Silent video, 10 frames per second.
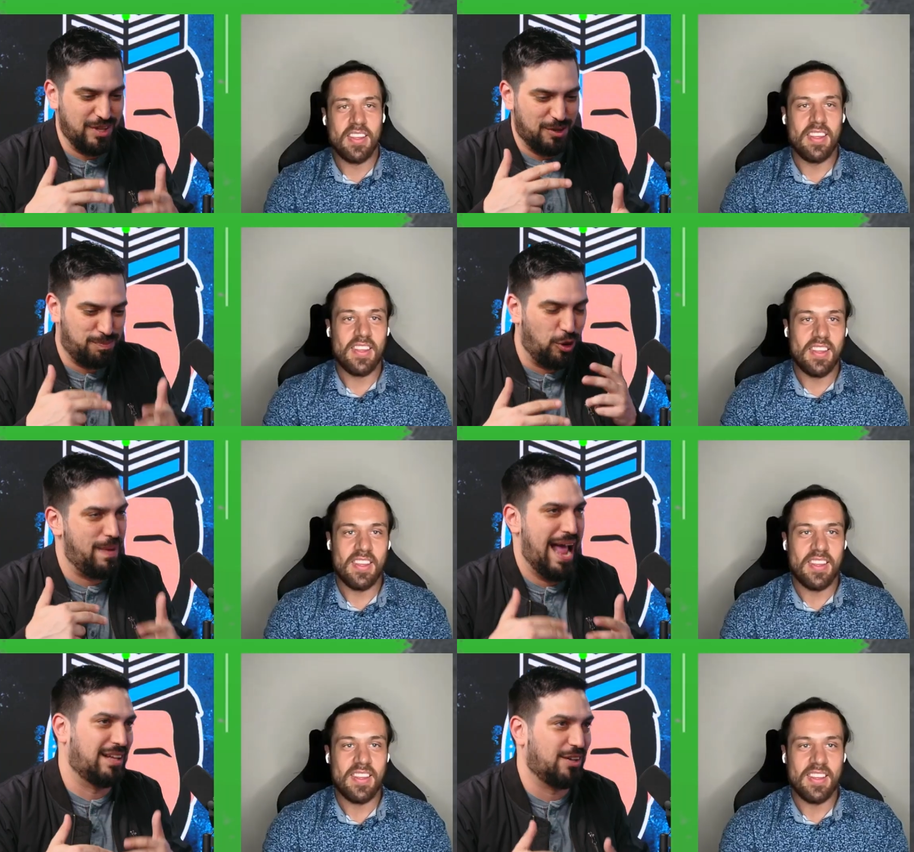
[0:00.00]
Speaker 1: you know pull
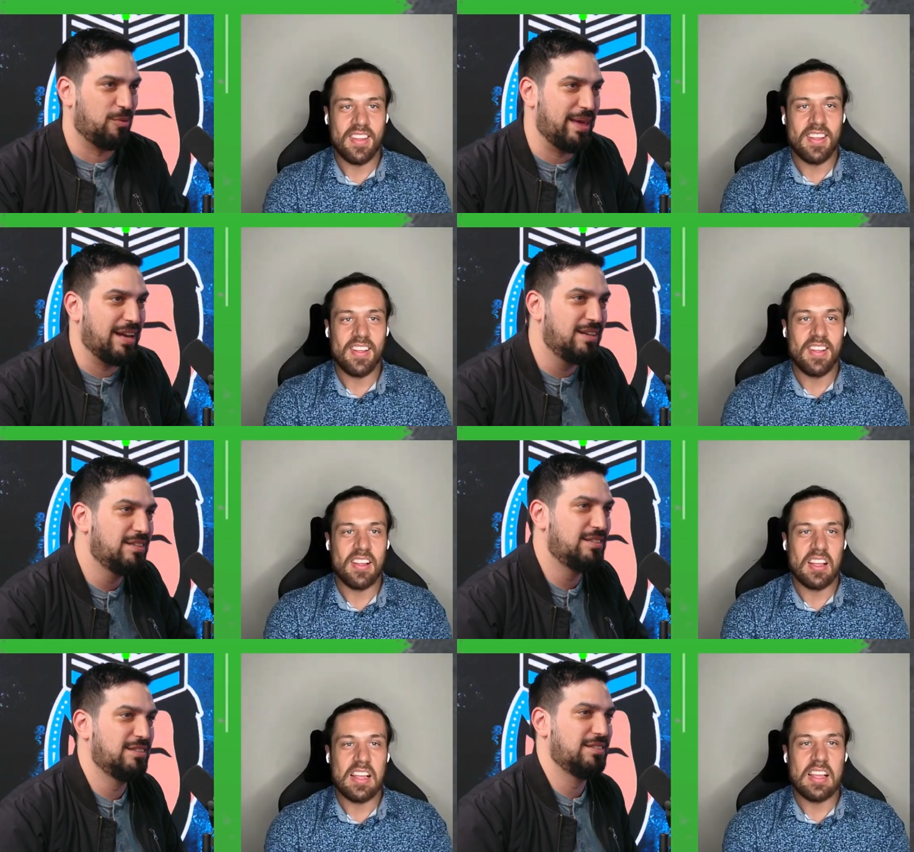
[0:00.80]
back a little bit
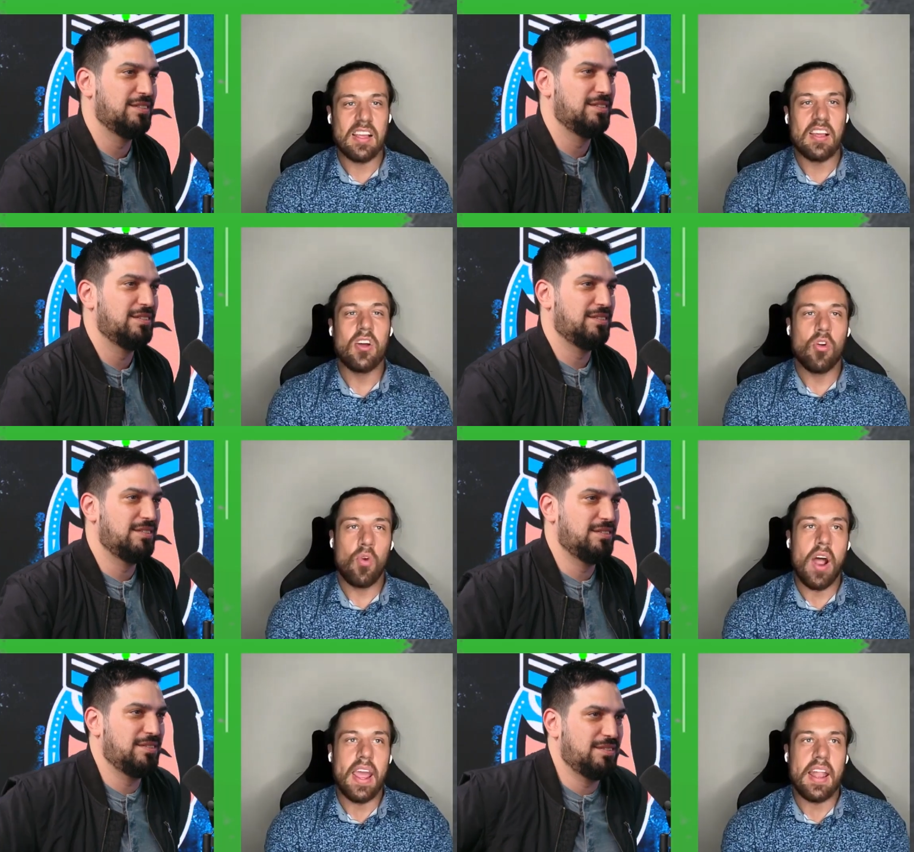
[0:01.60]

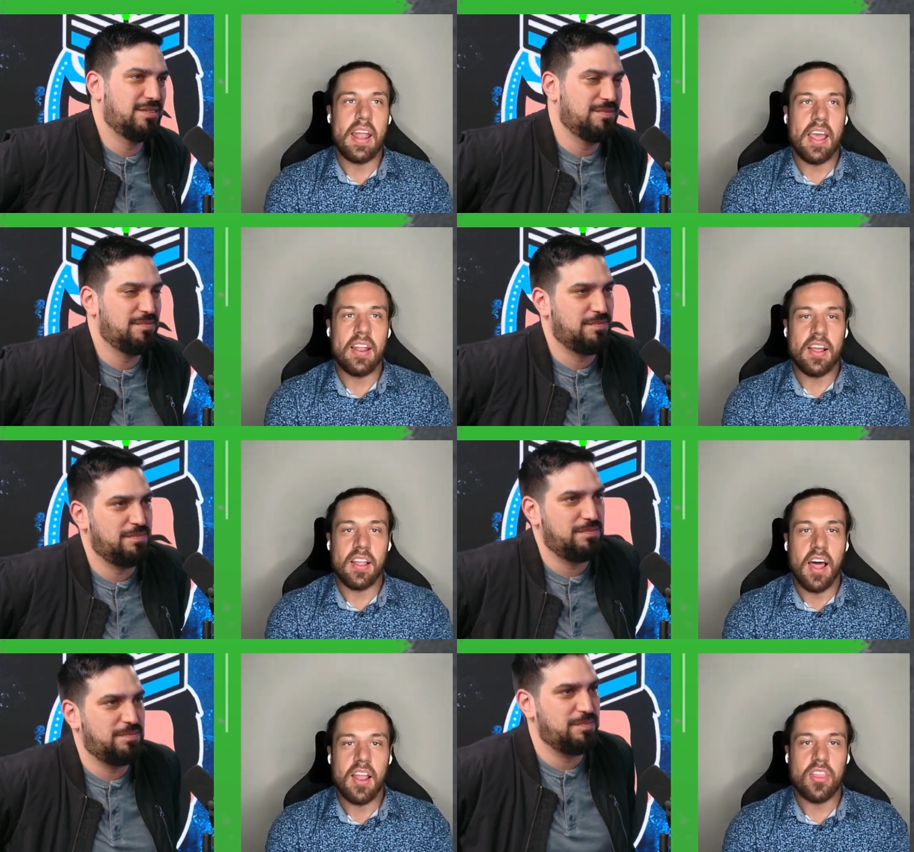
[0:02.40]
Speaker 2: right and,
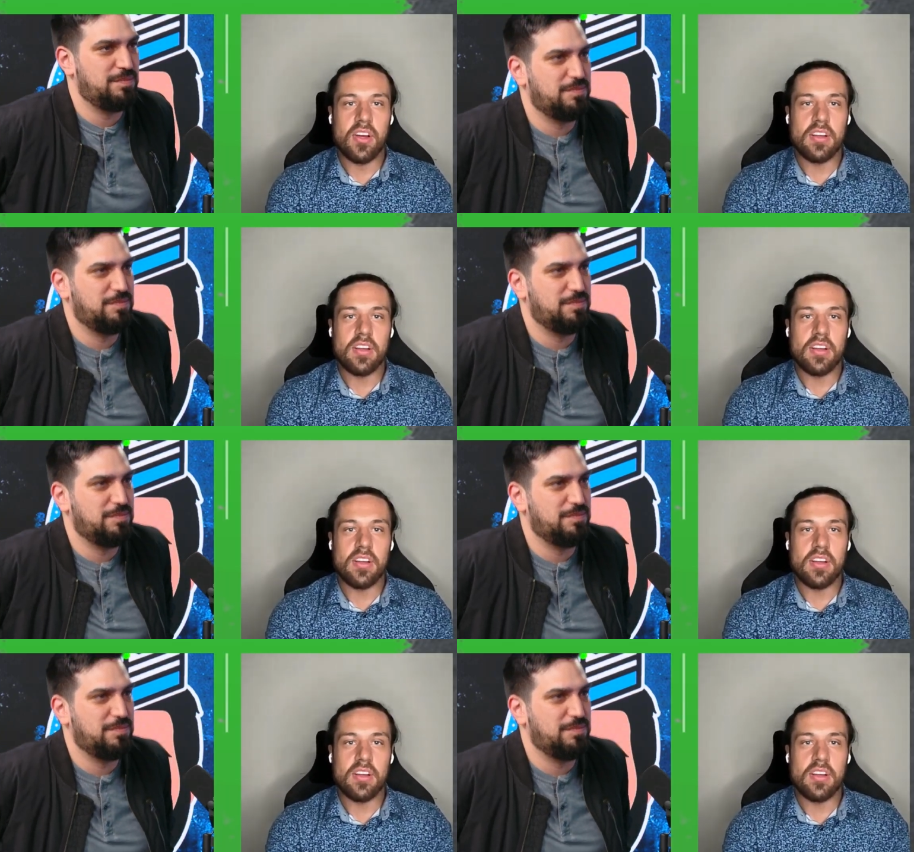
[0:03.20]
and a lot of